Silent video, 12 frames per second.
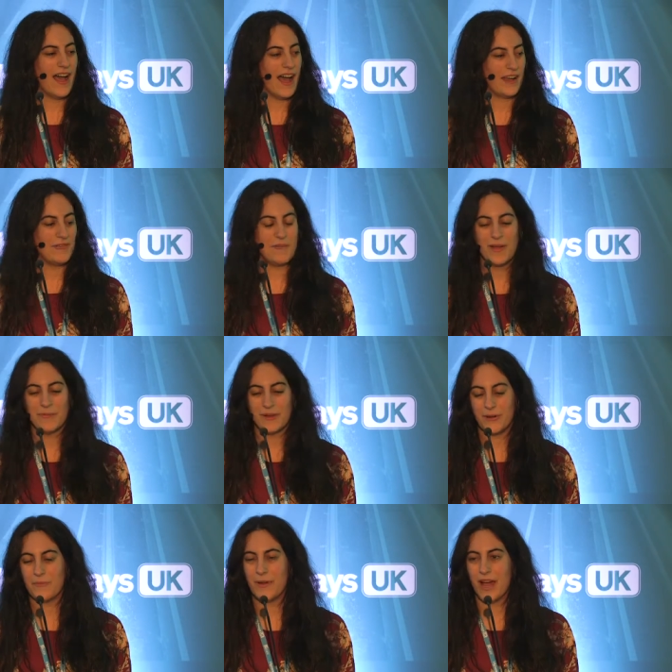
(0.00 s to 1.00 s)
I
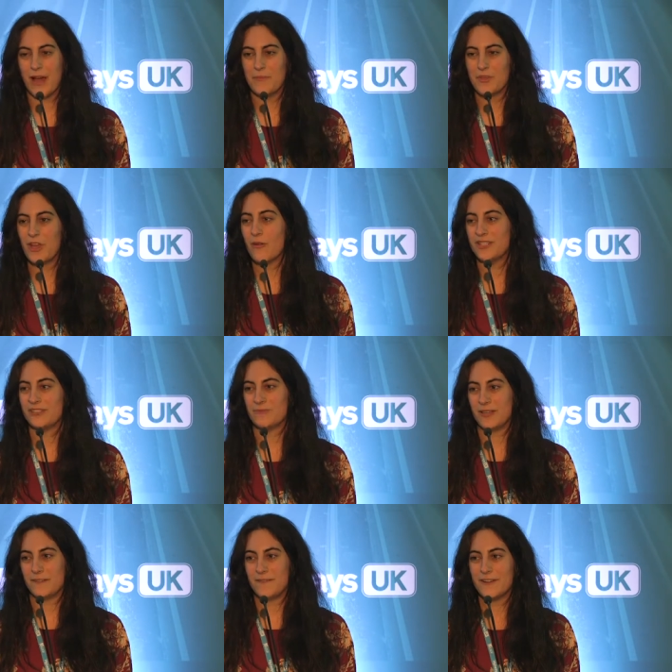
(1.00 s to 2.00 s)
remember going to
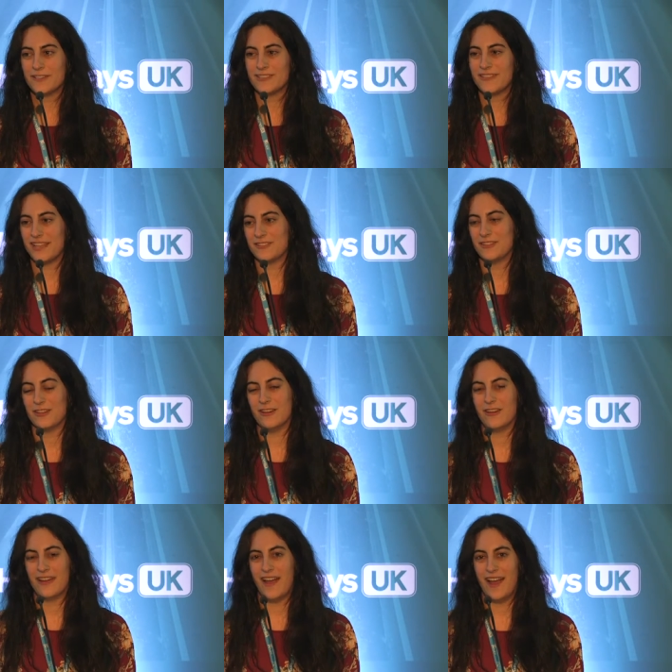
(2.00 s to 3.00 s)
my first
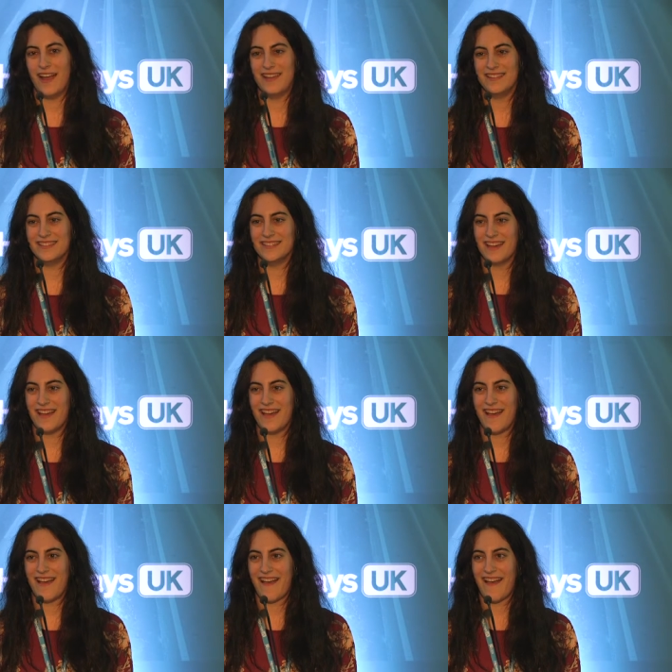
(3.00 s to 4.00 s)
lecture and
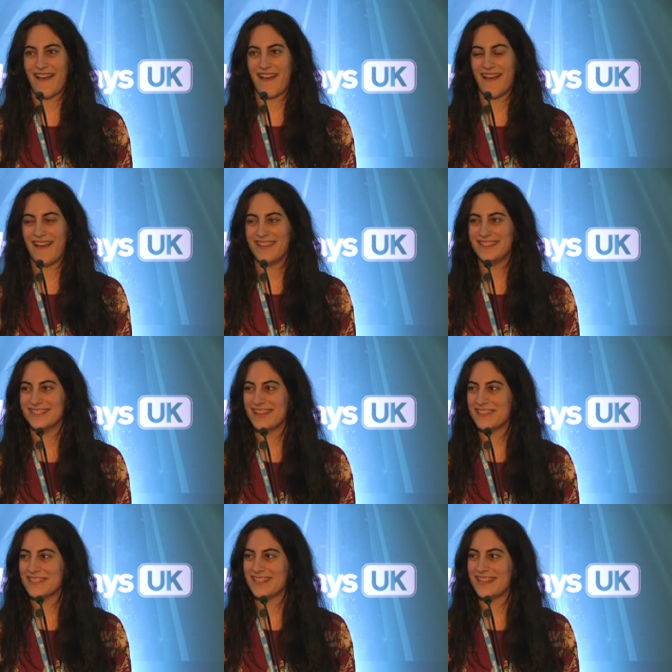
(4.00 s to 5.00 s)
I
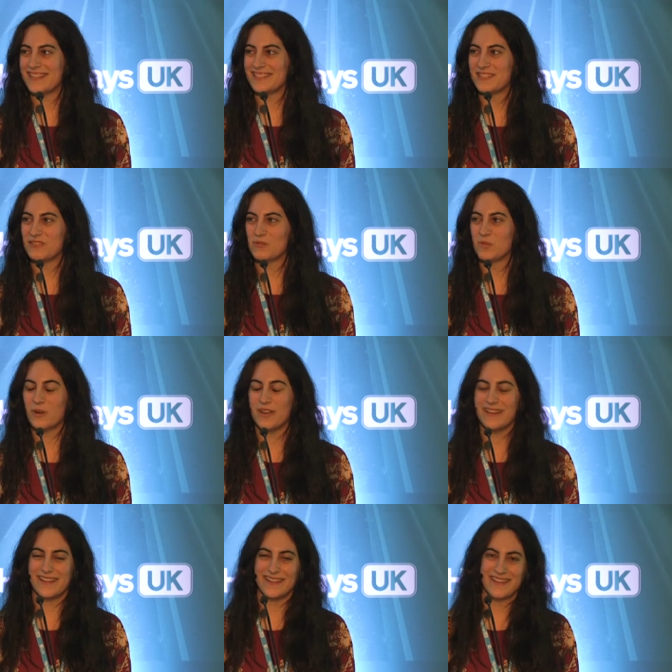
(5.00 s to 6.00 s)
didn't understand a single
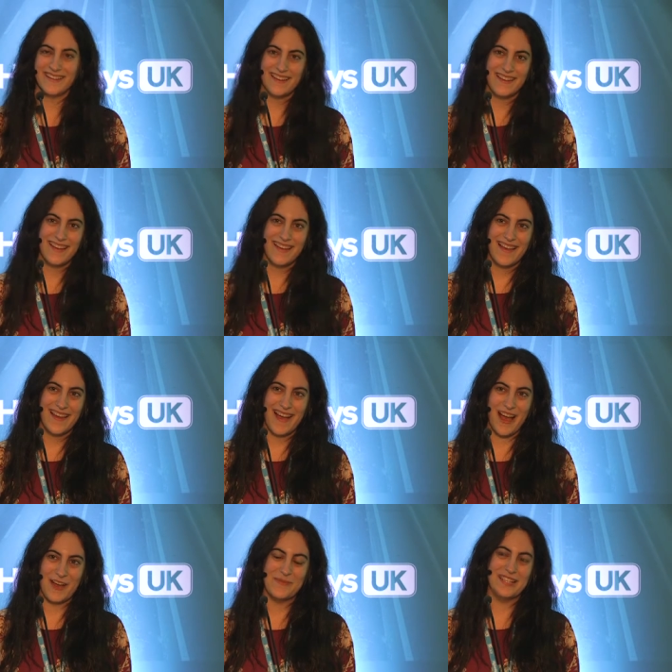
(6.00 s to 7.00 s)
word.
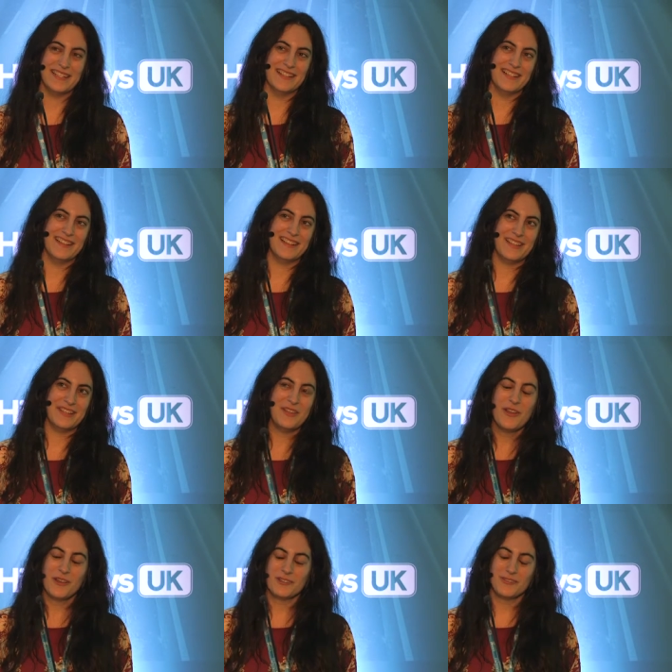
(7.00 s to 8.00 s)
I mean,
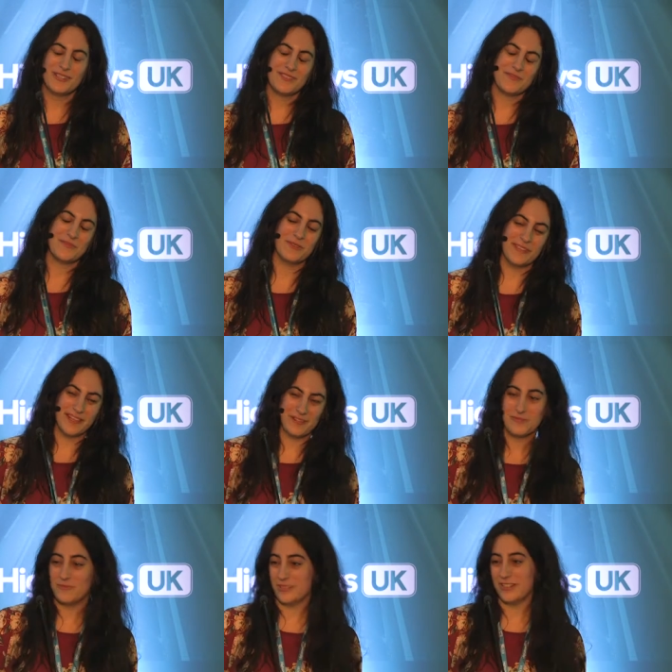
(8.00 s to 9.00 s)
you go to Liverpool now,
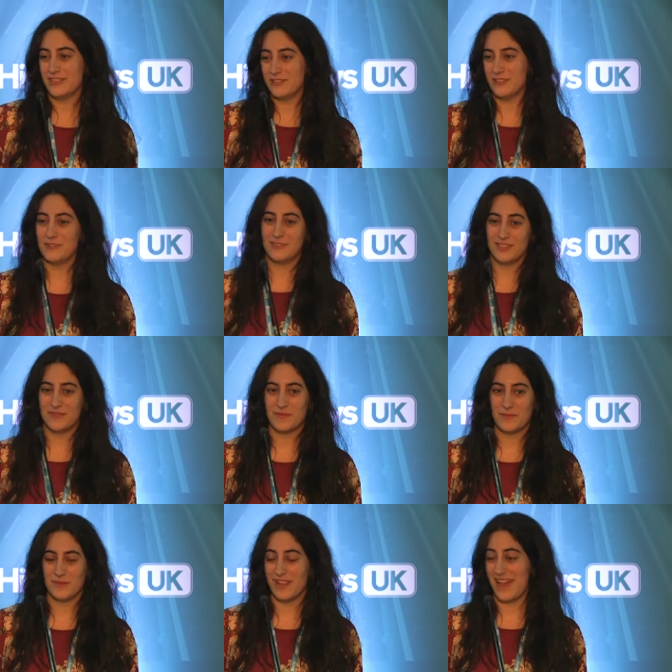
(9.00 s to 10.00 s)
you're British, you go to
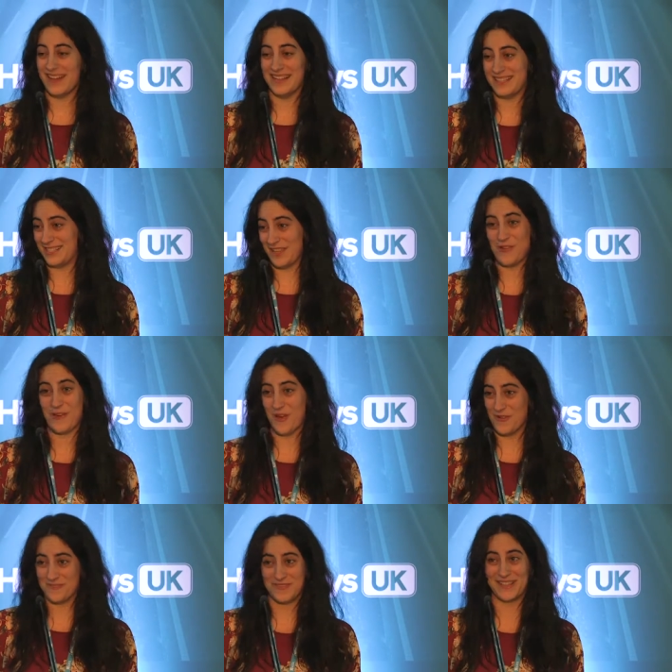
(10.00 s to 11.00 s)
Liverpool and it's so
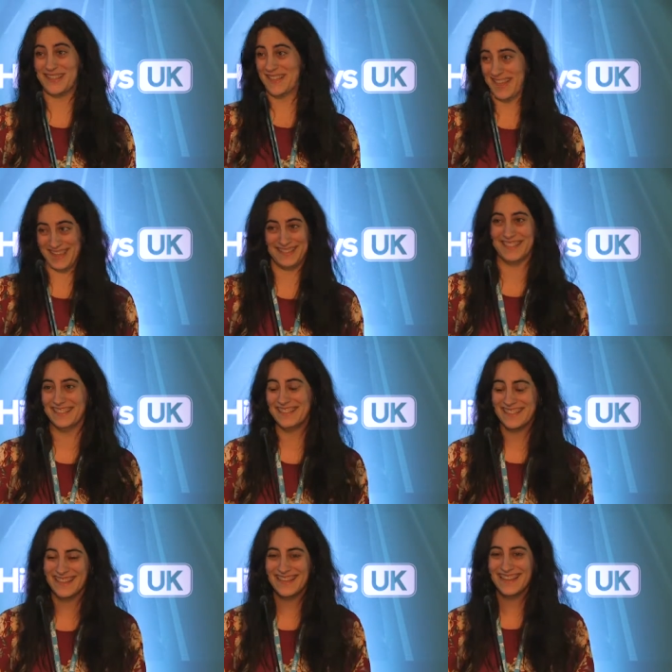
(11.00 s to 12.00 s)
complicated.